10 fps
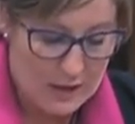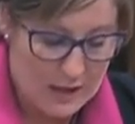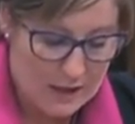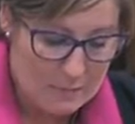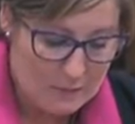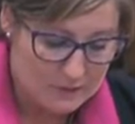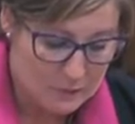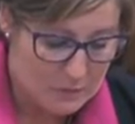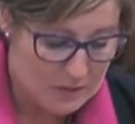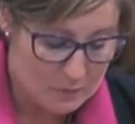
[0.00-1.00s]
as
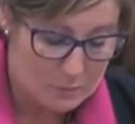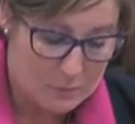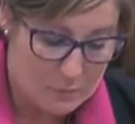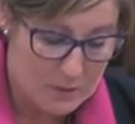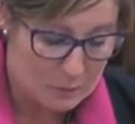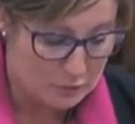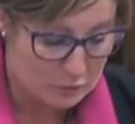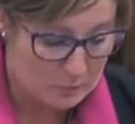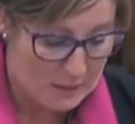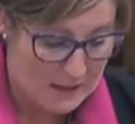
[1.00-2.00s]
the pain was
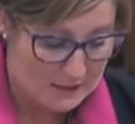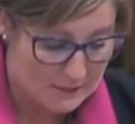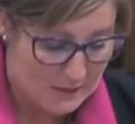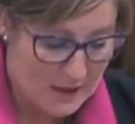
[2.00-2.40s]
so bad,